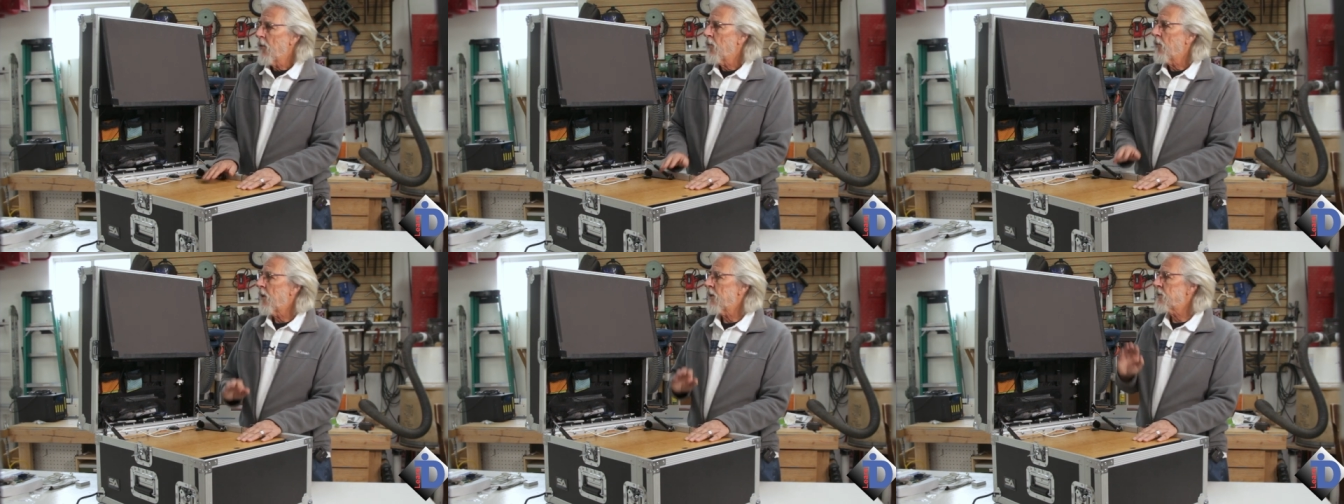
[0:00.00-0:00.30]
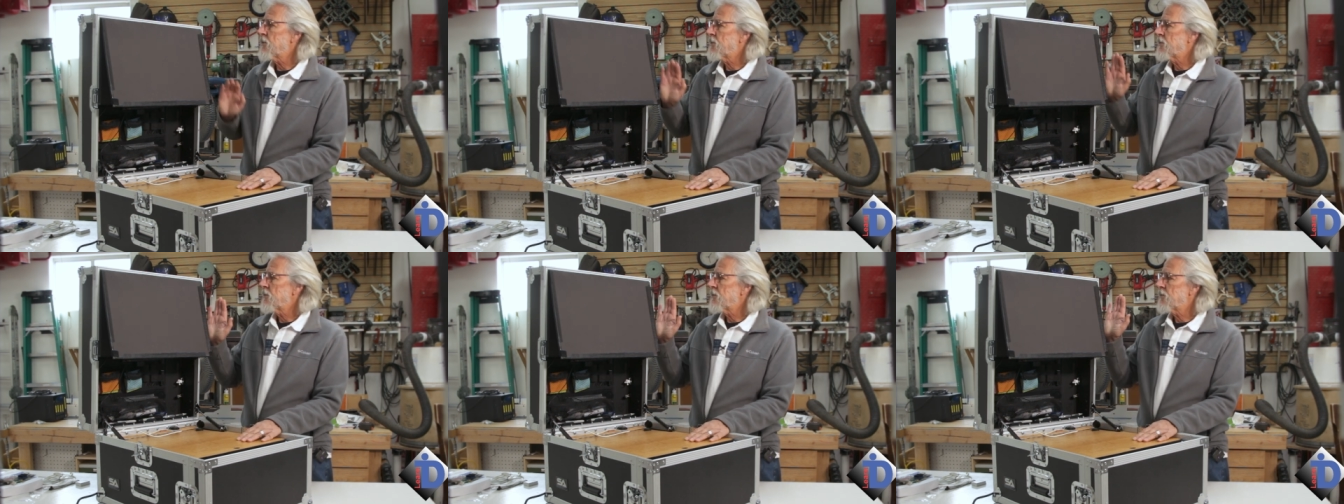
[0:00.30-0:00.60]

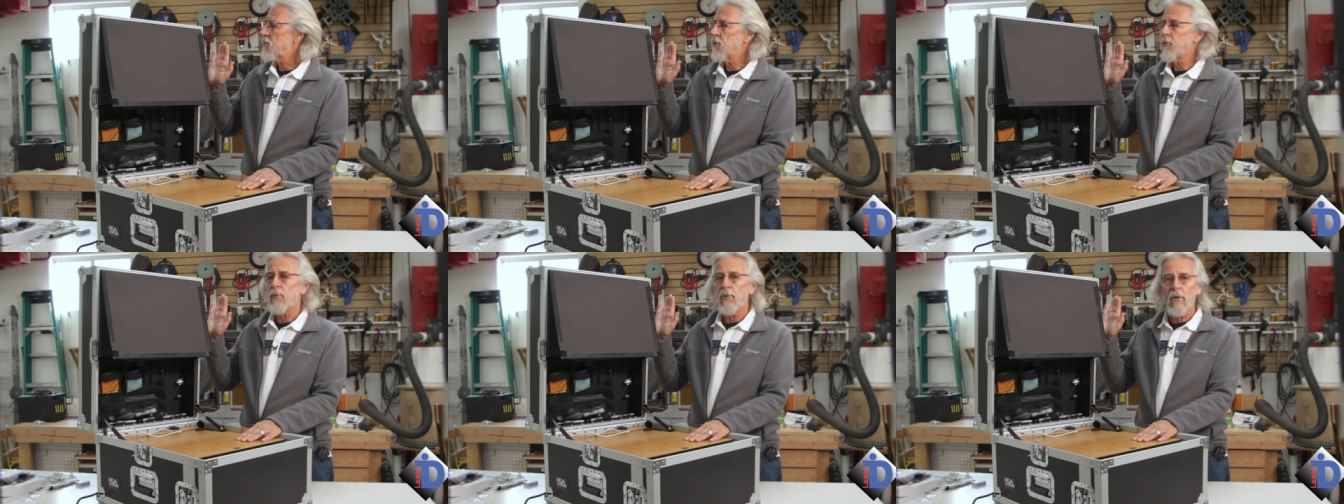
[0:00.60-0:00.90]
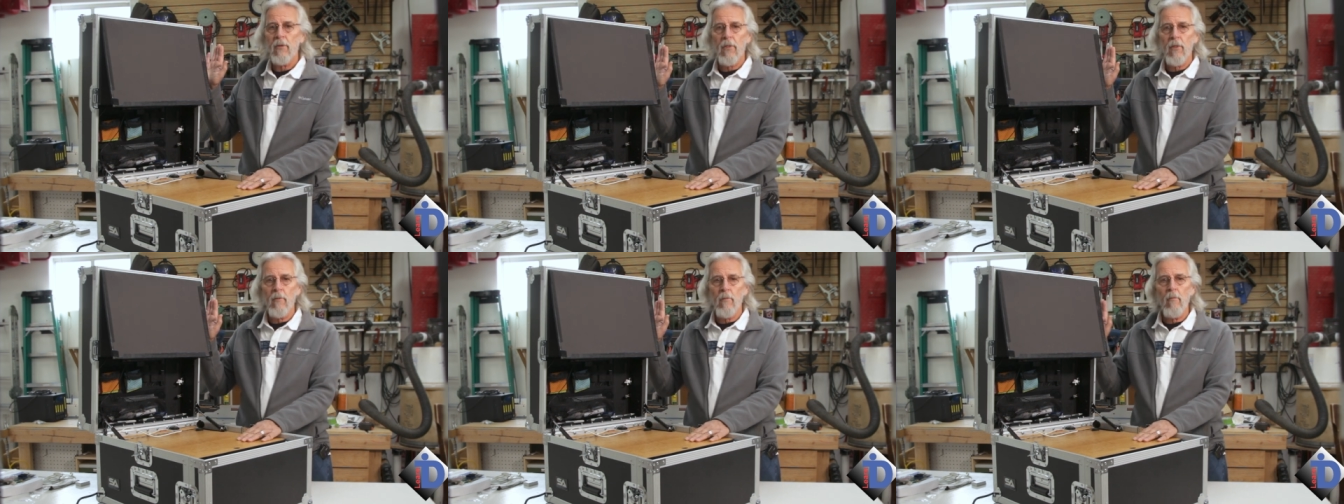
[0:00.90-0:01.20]
was to
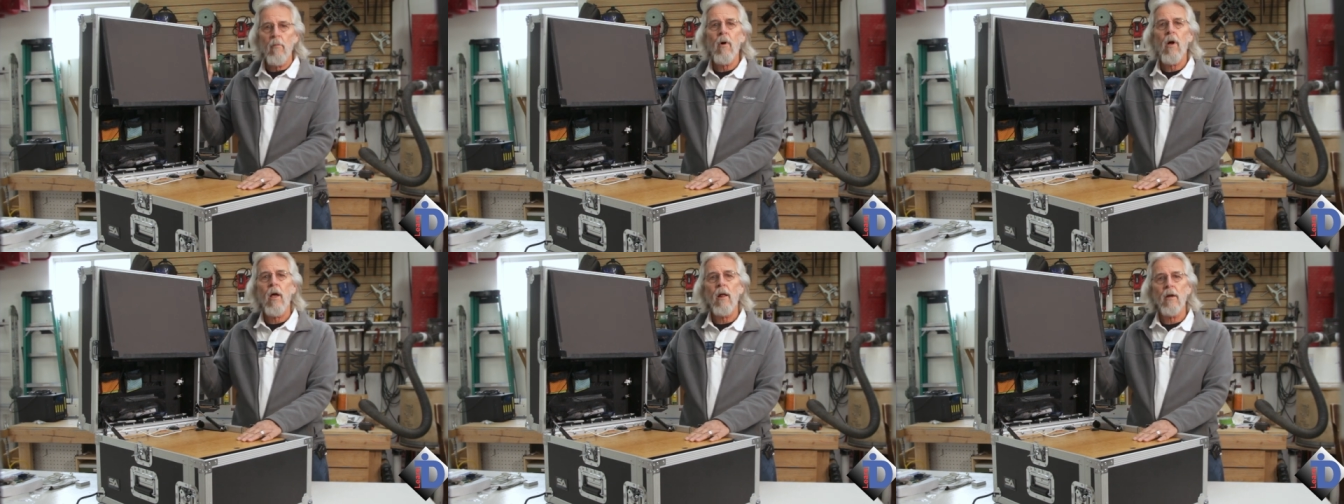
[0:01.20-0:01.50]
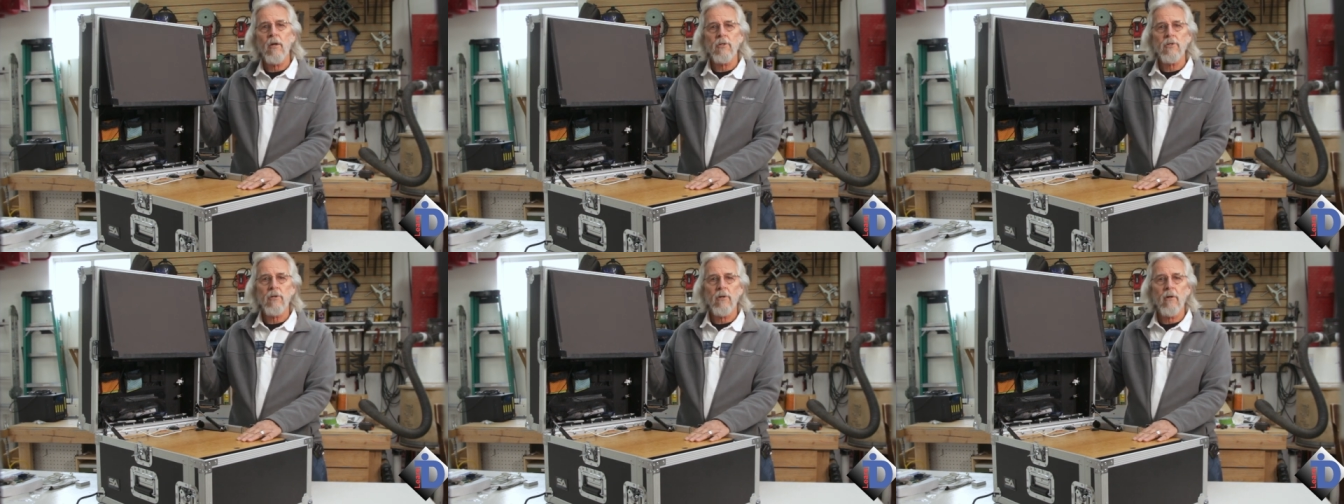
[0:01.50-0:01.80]
put the
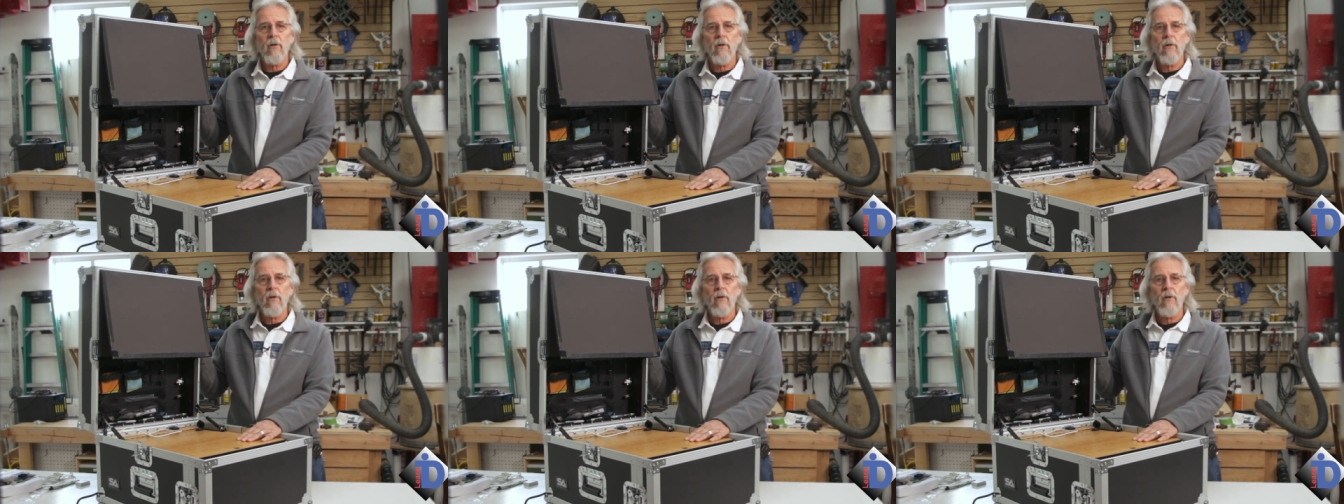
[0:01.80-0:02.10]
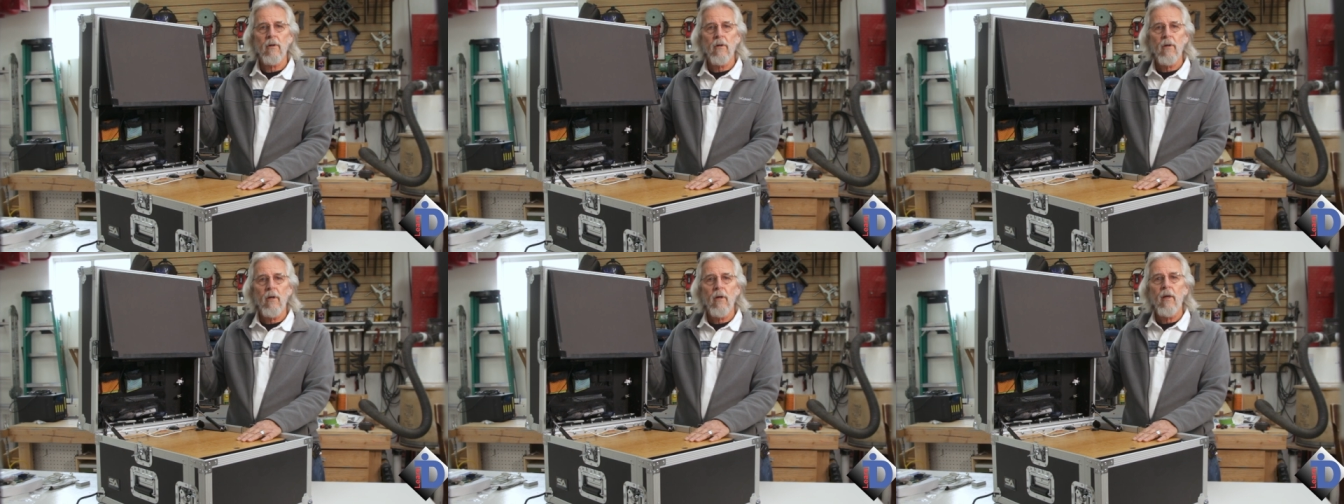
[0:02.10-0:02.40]
monitor
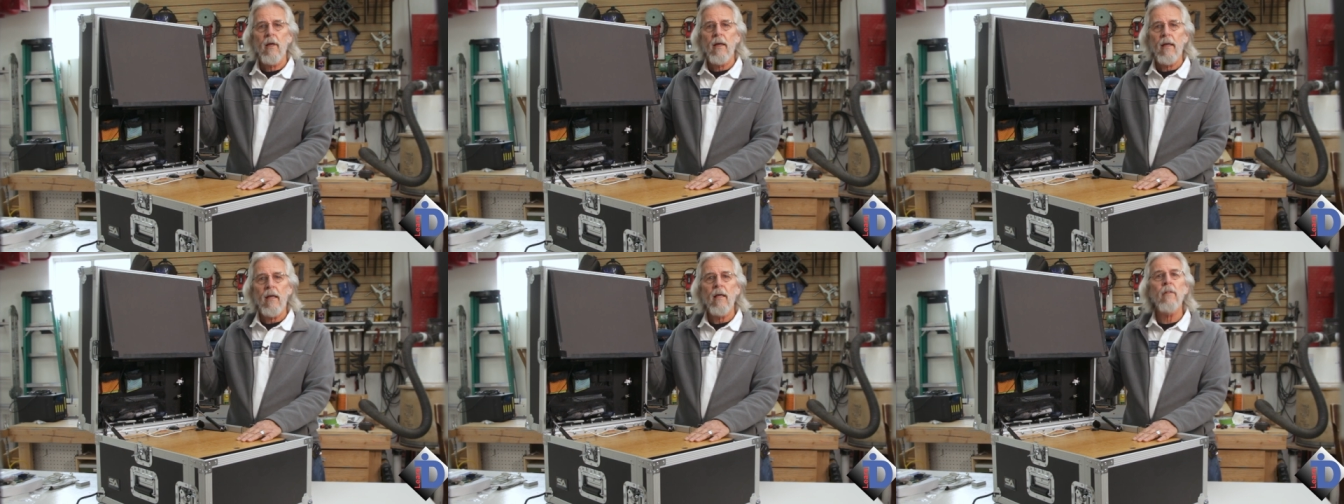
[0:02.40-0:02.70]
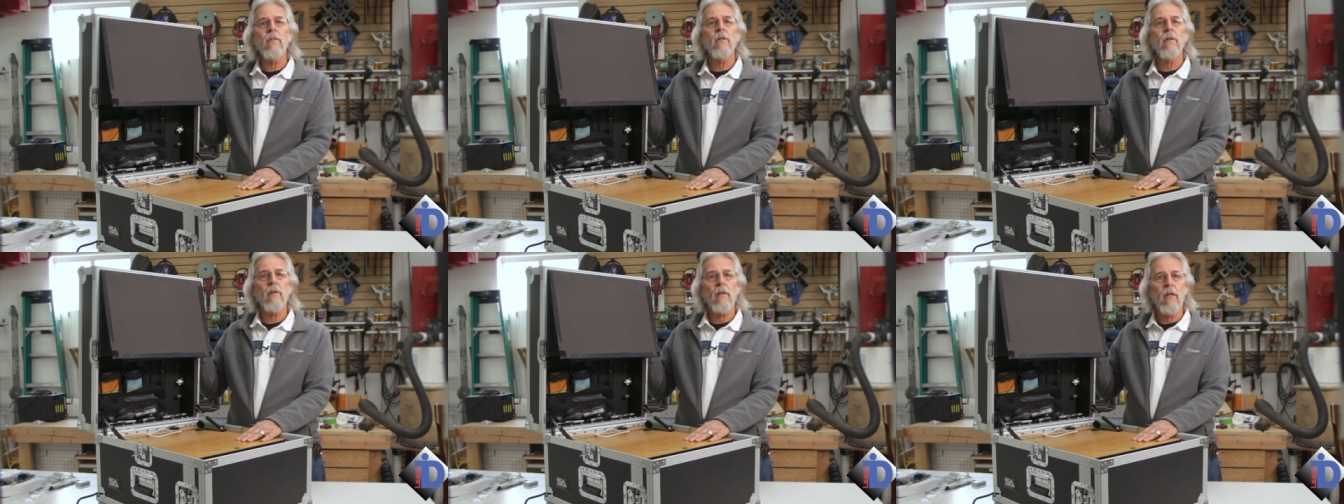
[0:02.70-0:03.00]

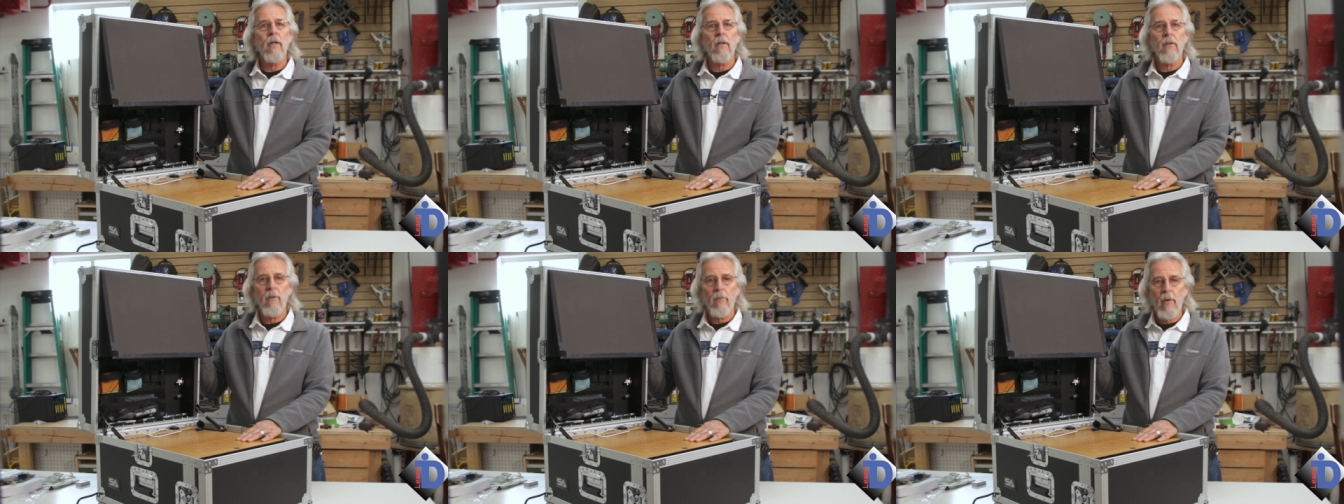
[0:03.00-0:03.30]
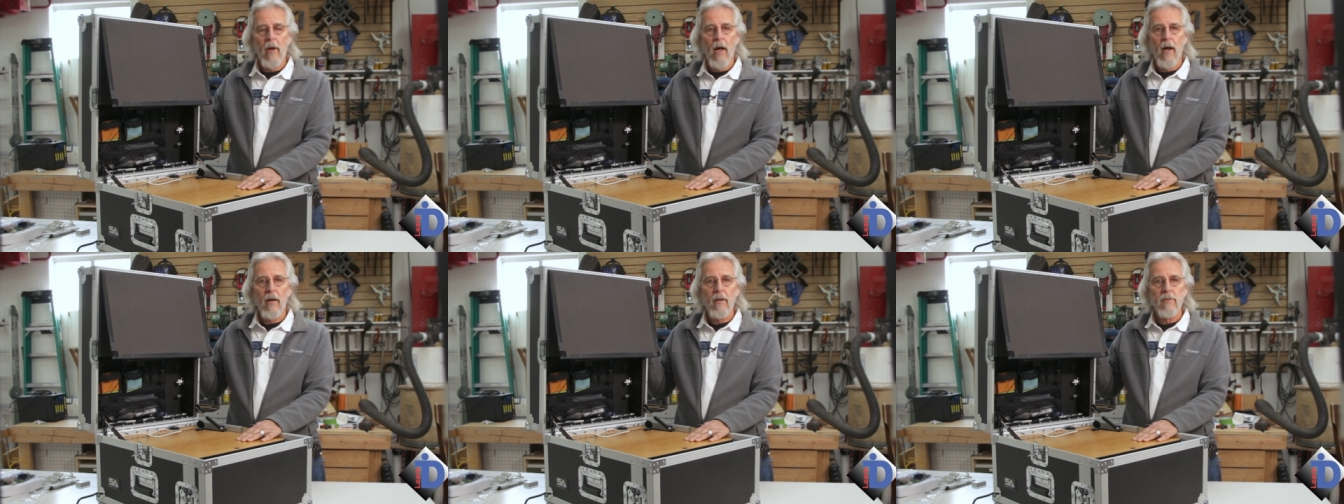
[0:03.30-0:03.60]
in the lid of the
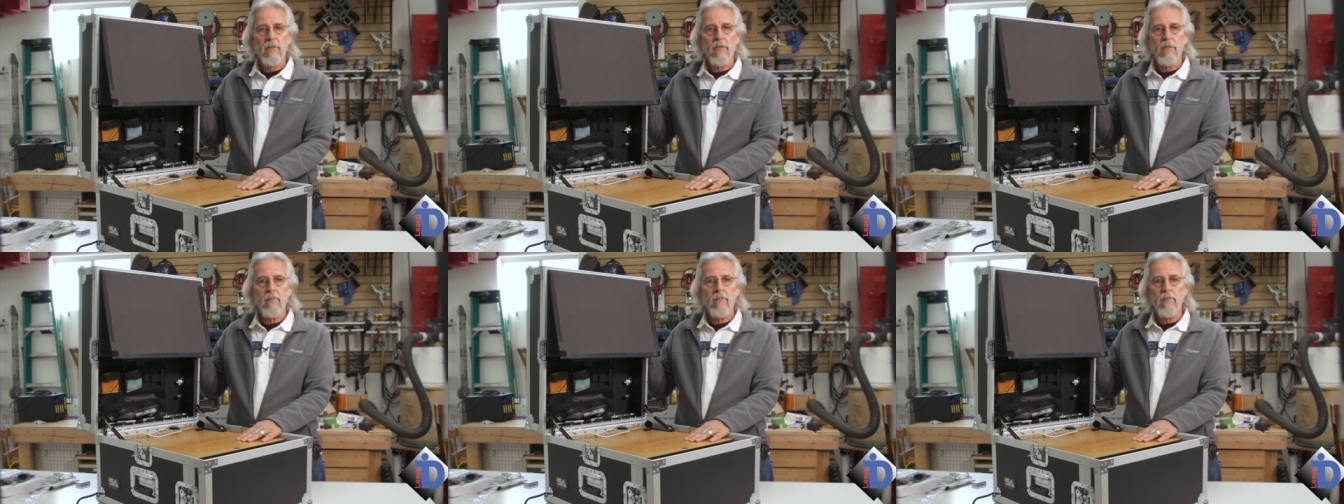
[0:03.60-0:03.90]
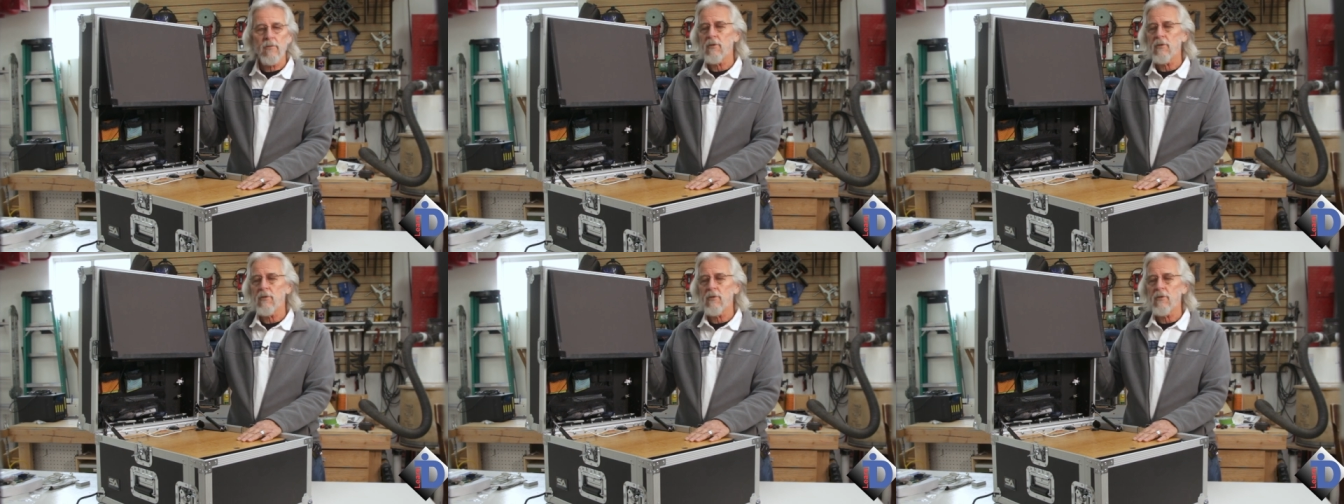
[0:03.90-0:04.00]
box.